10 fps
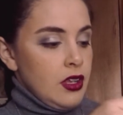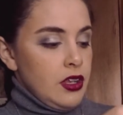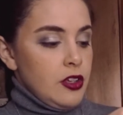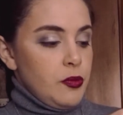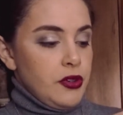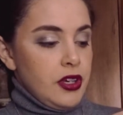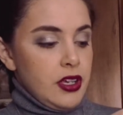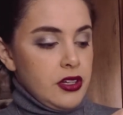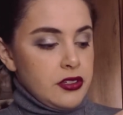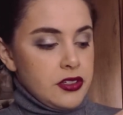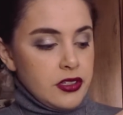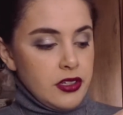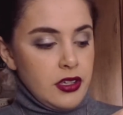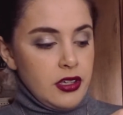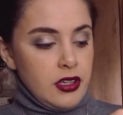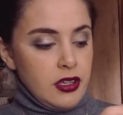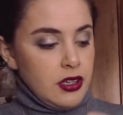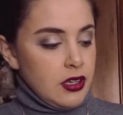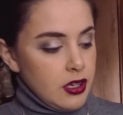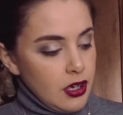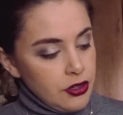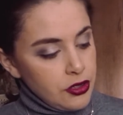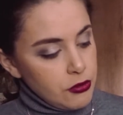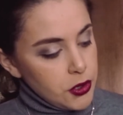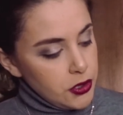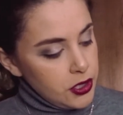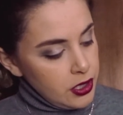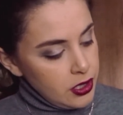You put it on the wood